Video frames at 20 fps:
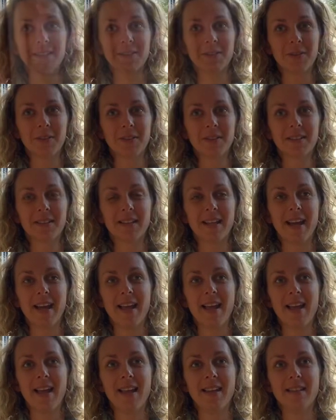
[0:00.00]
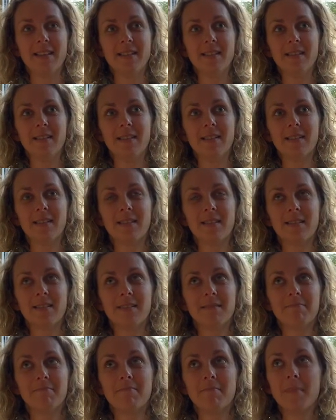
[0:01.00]
course, and
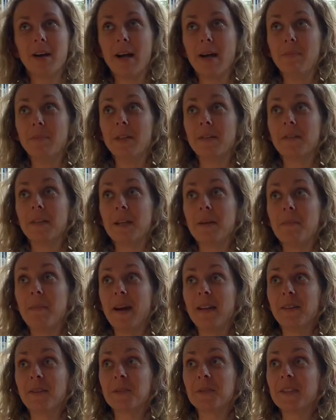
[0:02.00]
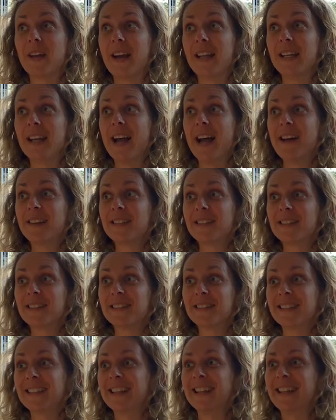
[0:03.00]
I'm living in my little tiny house.
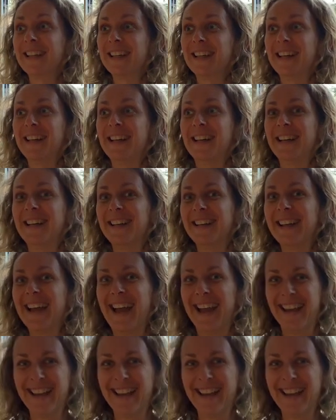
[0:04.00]
Yeah.